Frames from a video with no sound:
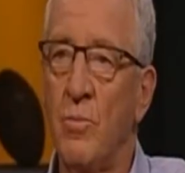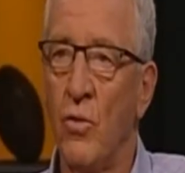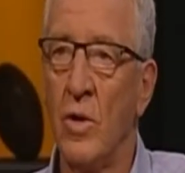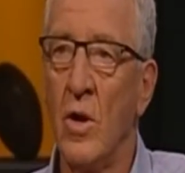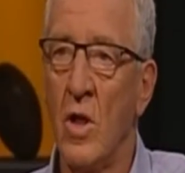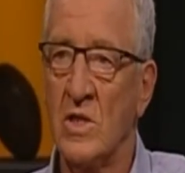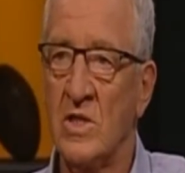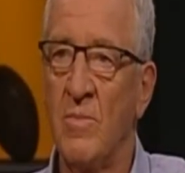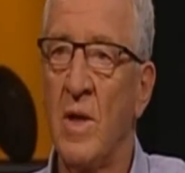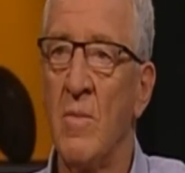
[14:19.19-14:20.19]
point, and I
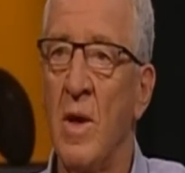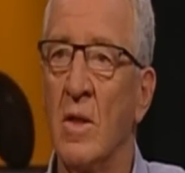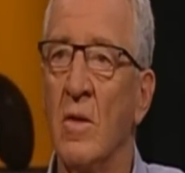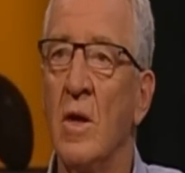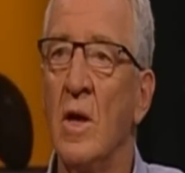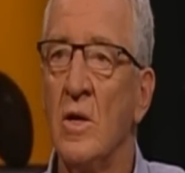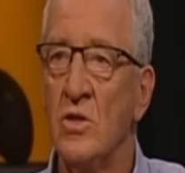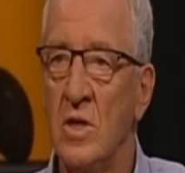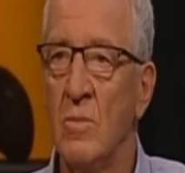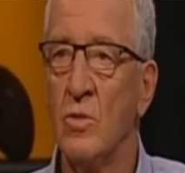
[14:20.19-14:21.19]
accept that about that
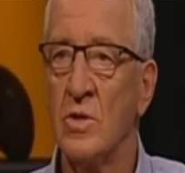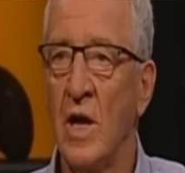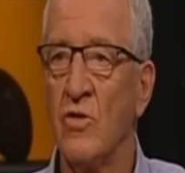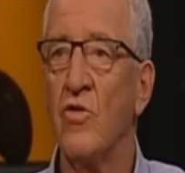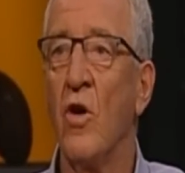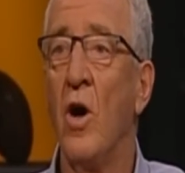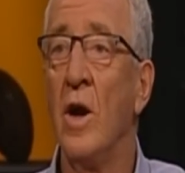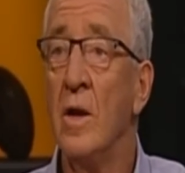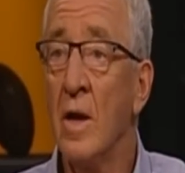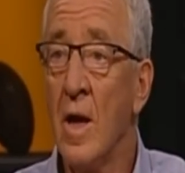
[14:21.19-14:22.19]
Tim was untried.